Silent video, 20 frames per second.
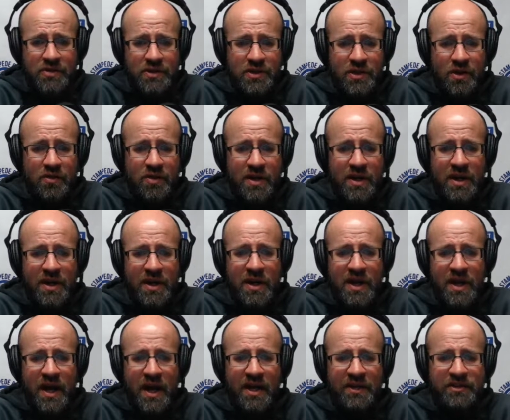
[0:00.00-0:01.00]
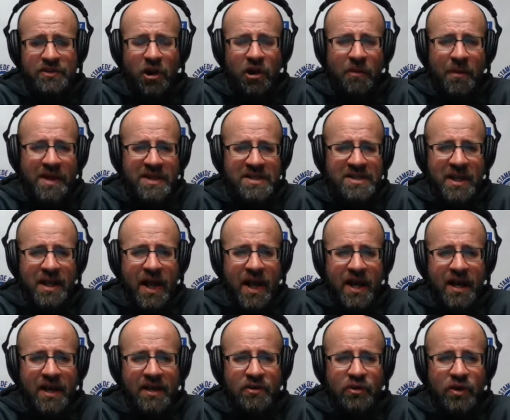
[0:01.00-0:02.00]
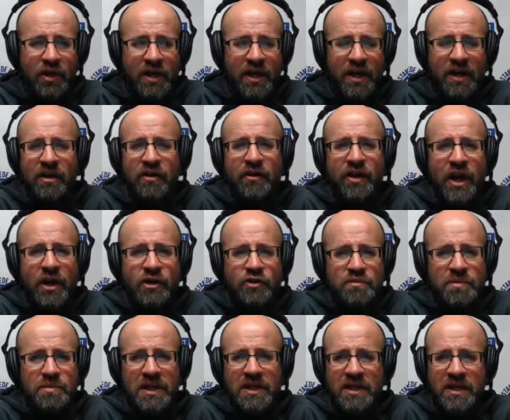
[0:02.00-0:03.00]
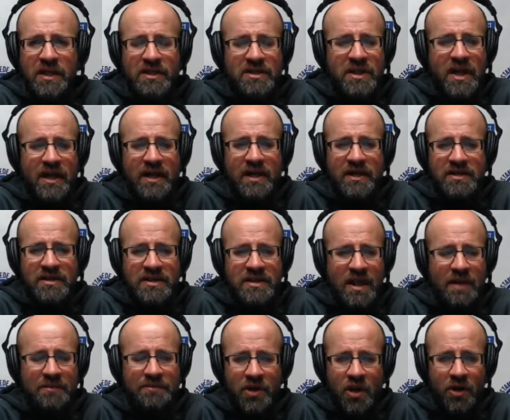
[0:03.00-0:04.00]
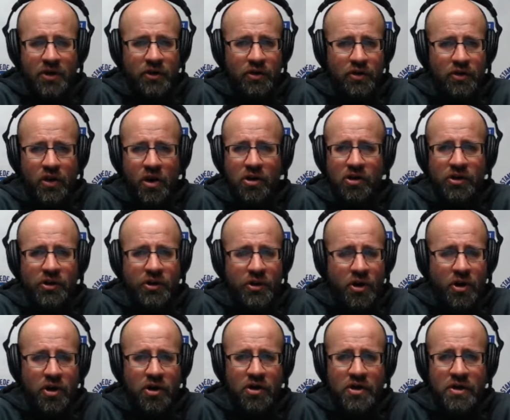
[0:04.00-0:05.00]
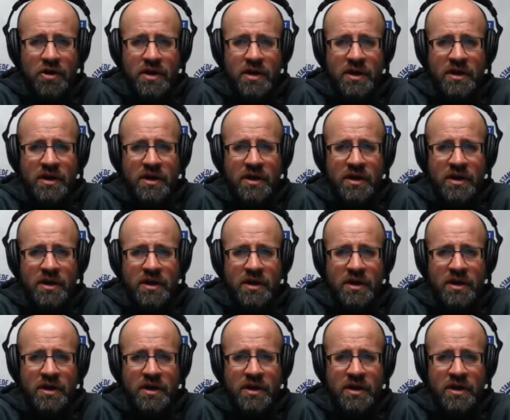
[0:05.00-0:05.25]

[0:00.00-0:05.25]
So talk about another guy who's being just kind of slept on all in all,